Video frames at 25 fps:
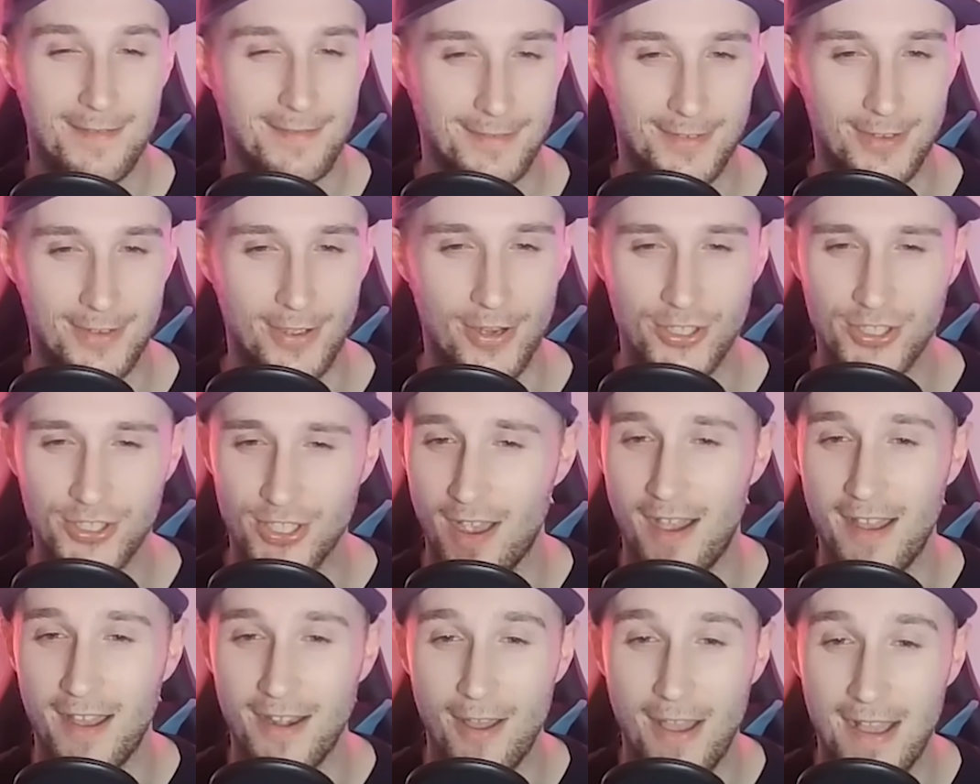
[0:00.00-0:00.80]
Gosh,
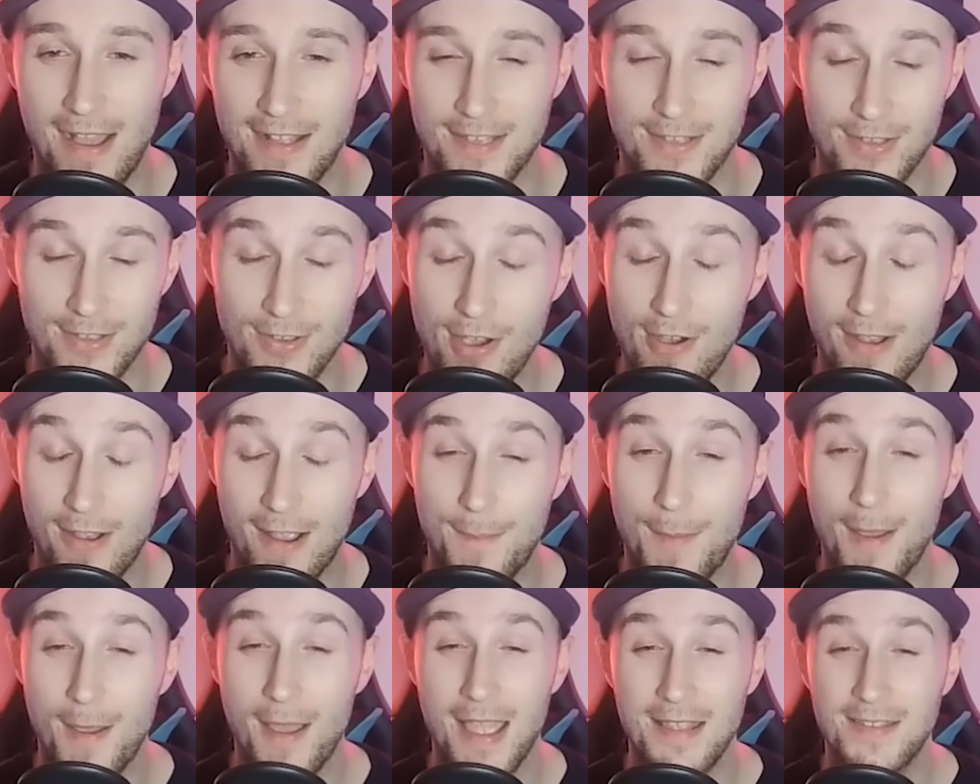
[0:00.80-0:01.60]
I know how to talk.
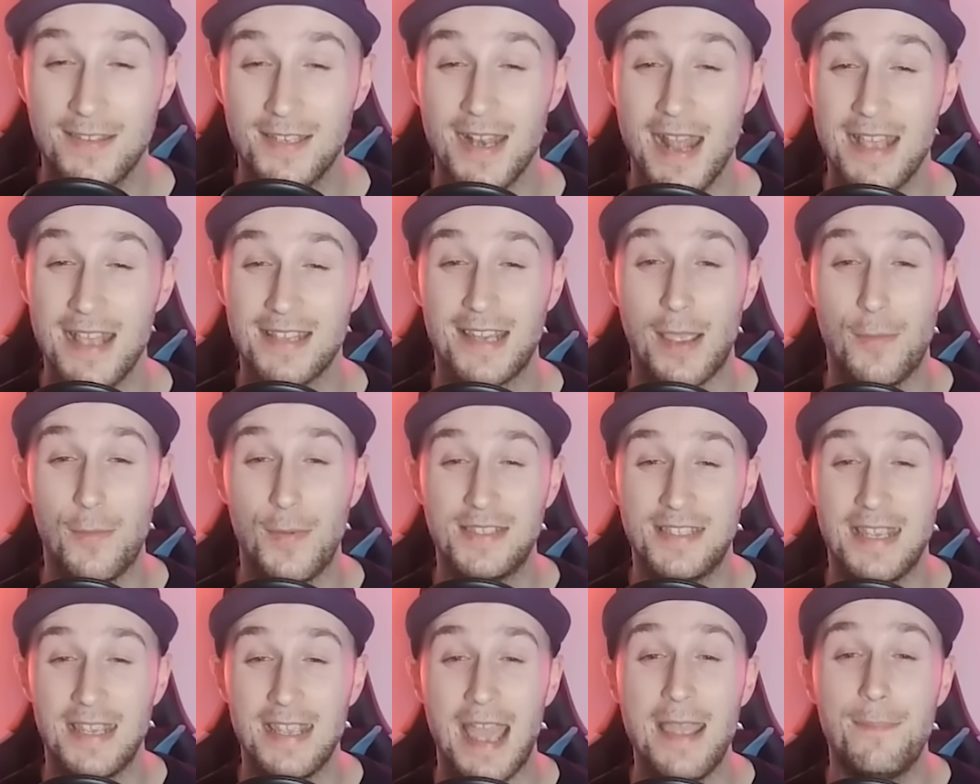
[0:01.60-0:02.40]
But into the next game, we
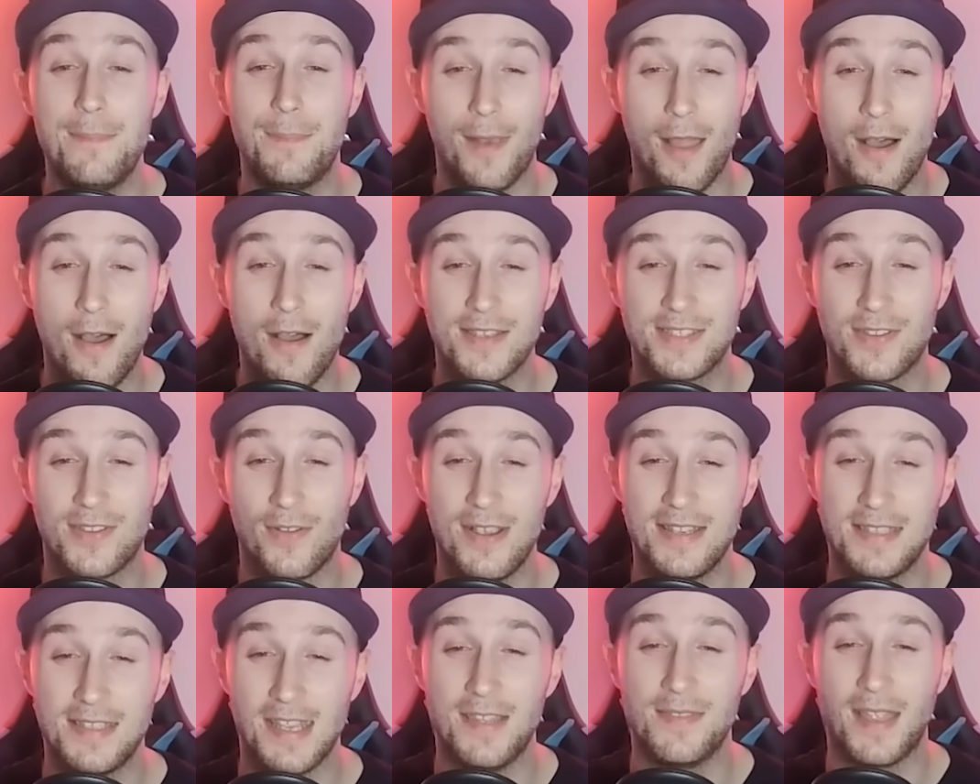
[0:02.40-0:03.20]
see a
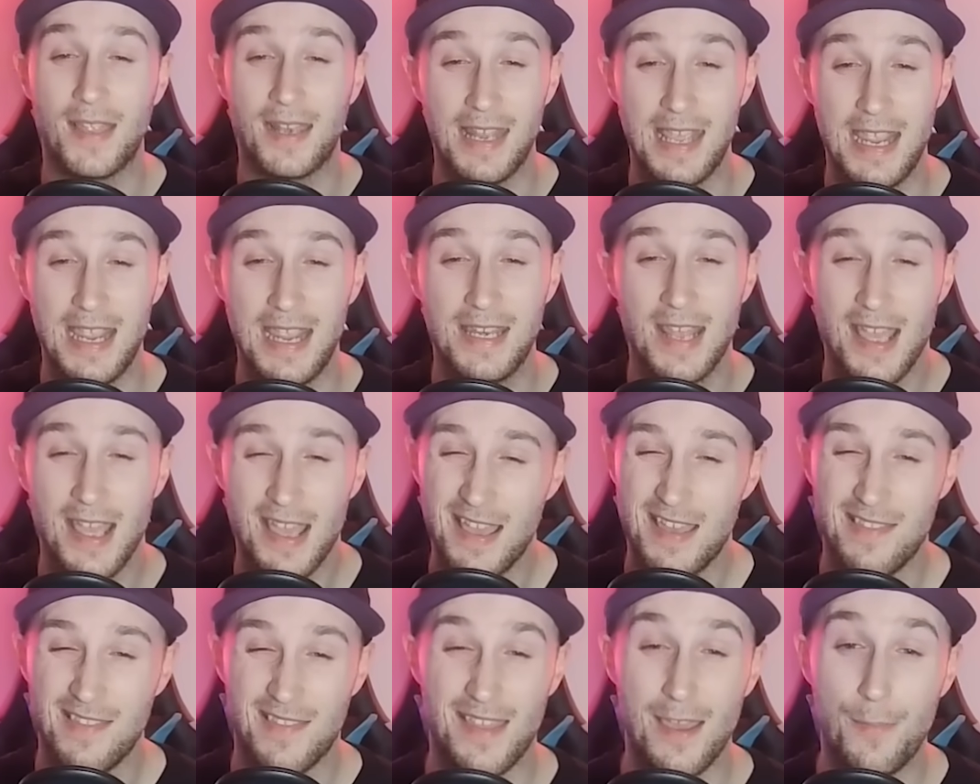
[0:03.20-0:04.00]
Blastoise in the lead.
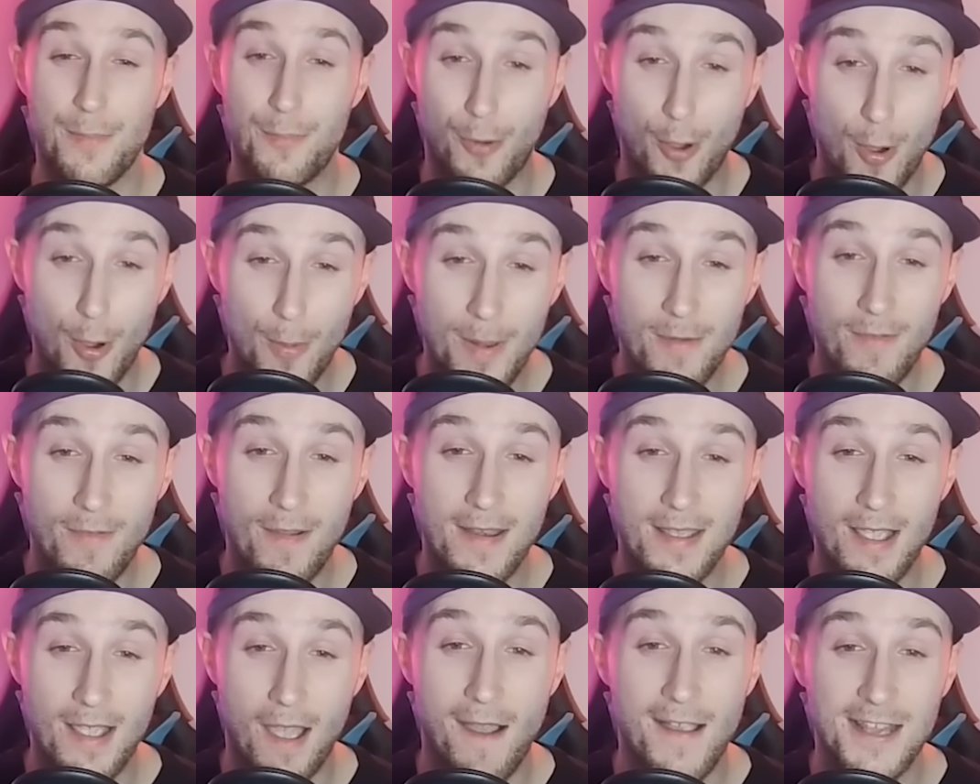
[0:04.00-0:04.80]
They are probably
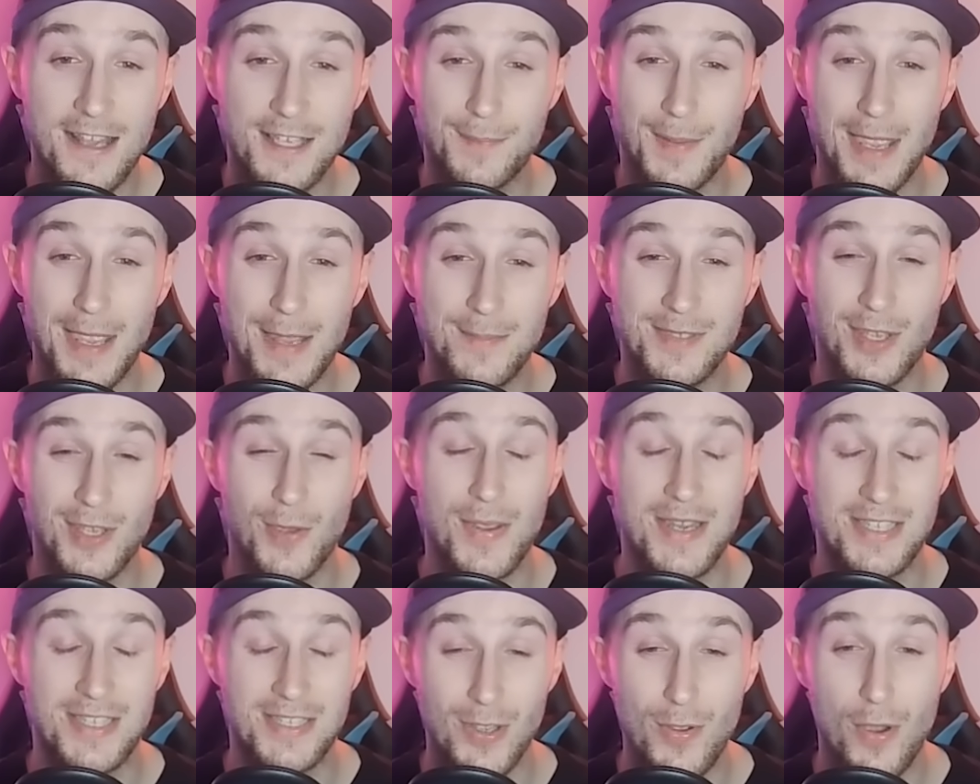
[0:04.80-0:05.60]
running Ice Beam, so
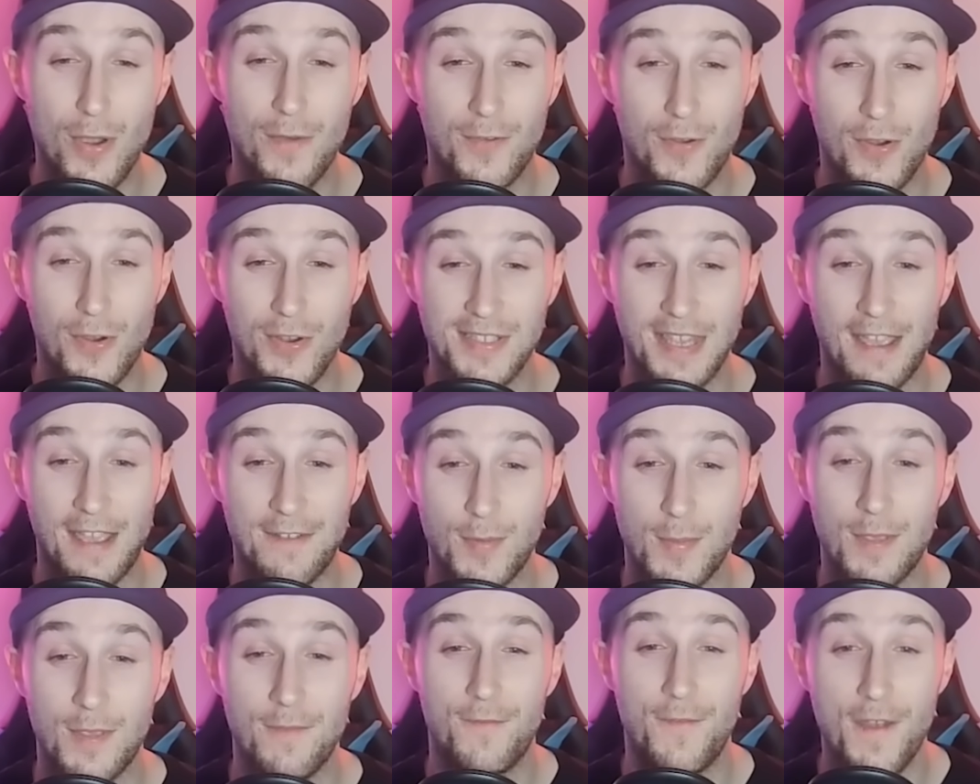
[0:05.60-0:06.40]
we do, of course, have
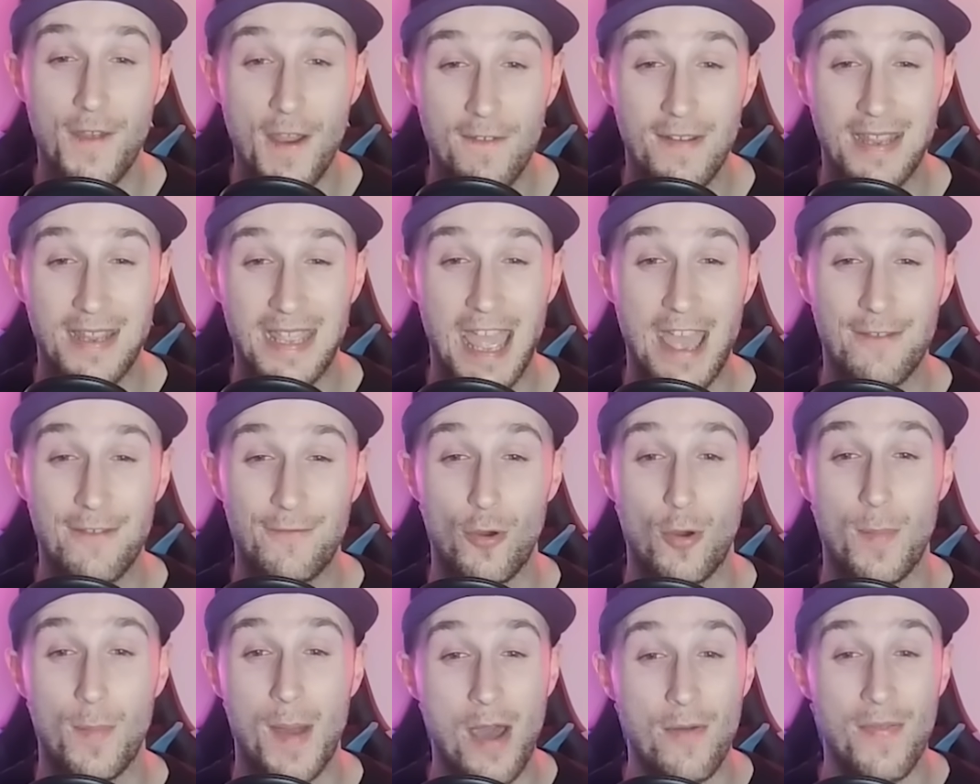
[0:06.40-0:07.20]
to be very
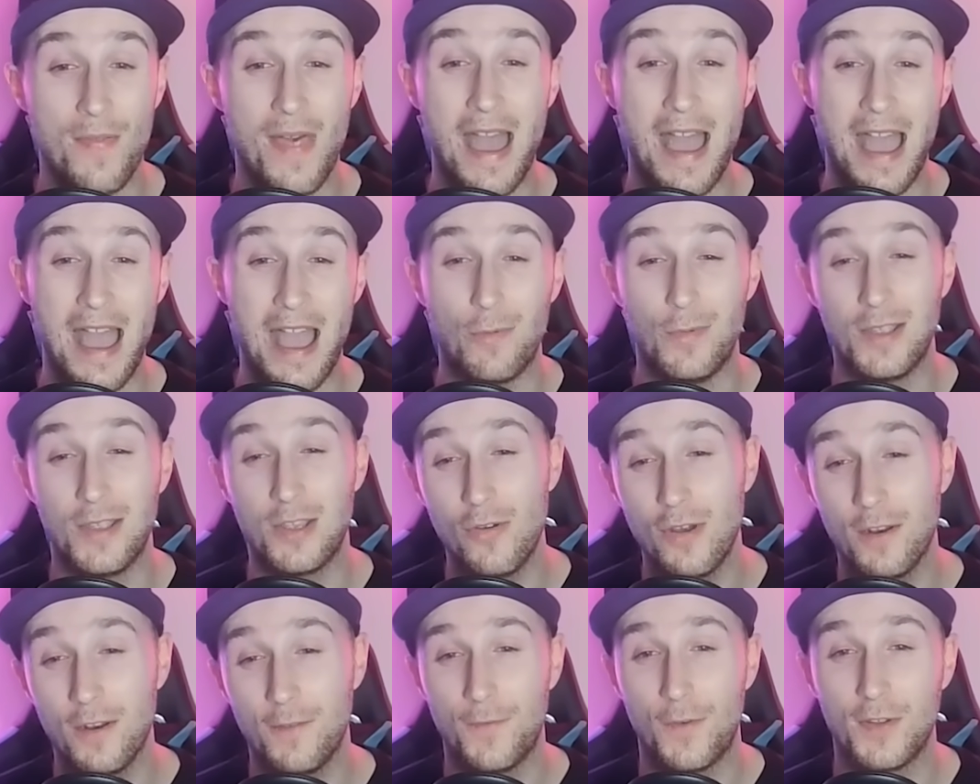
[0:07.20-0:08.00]
careful about that. And we
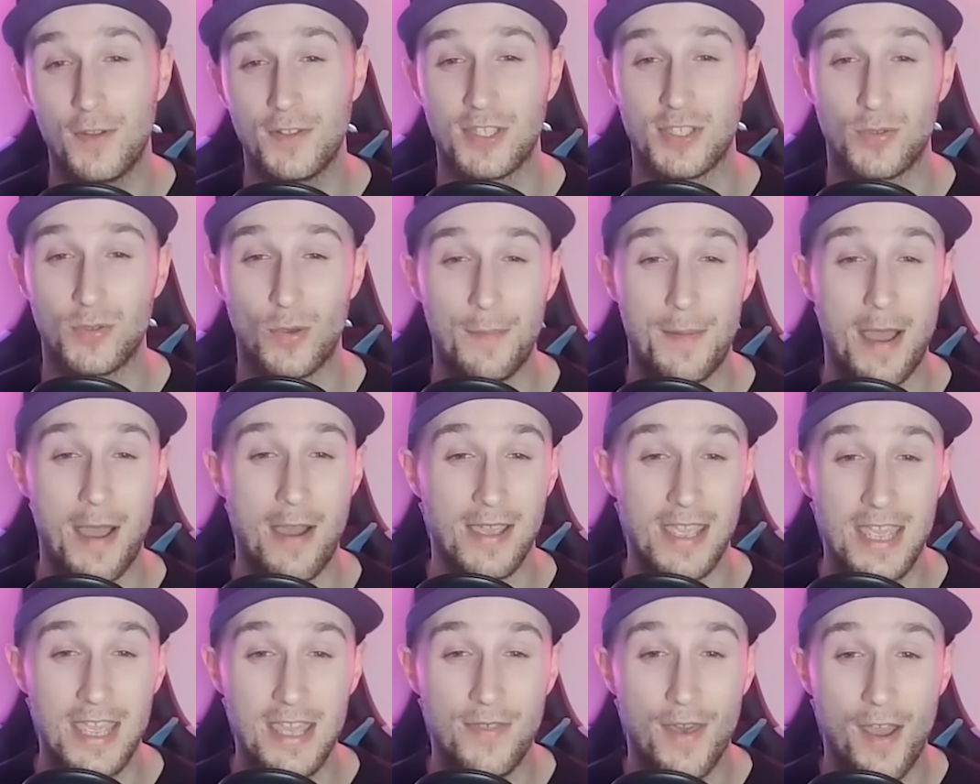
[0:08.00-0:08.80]
can't afford to swap out
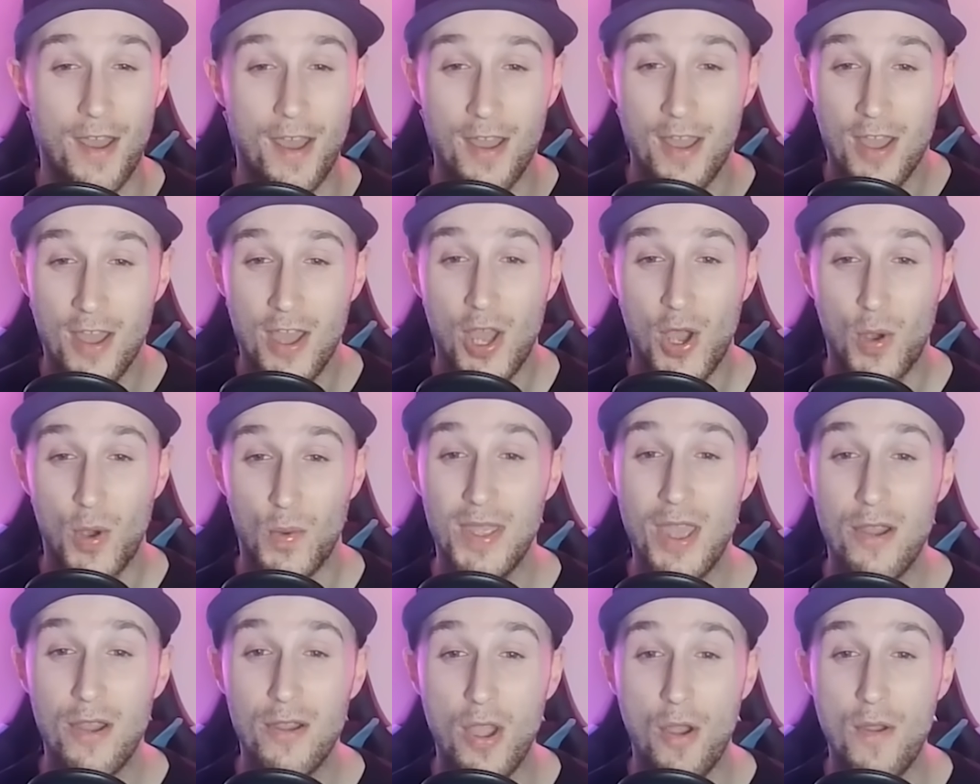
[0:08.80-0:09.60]
either.
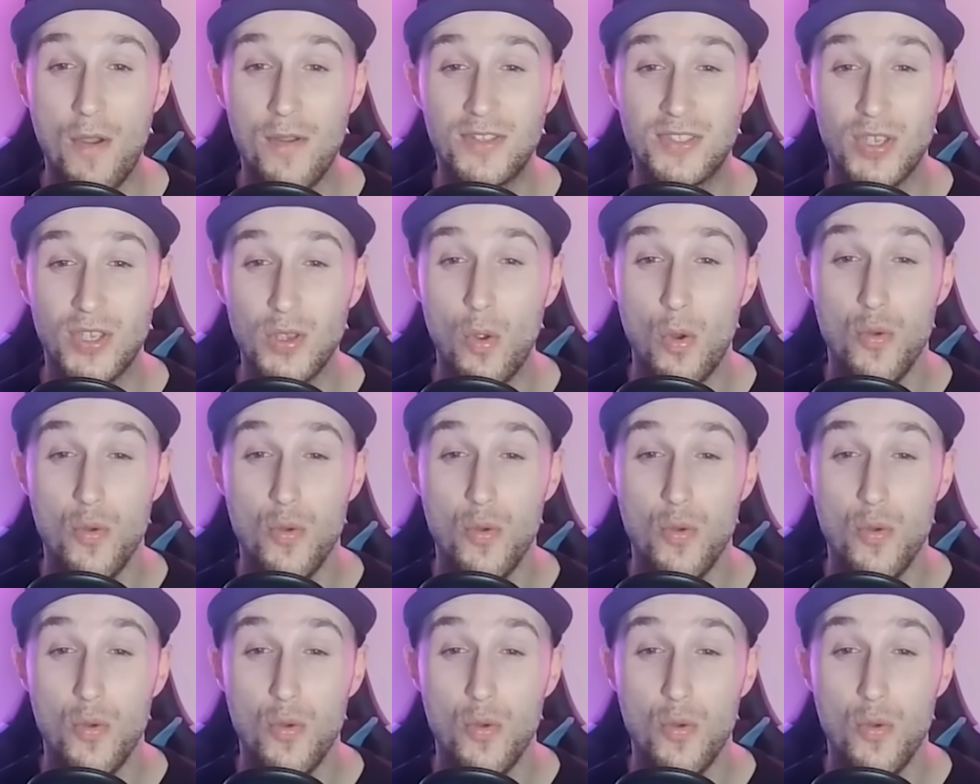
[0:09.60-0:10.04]
We are going to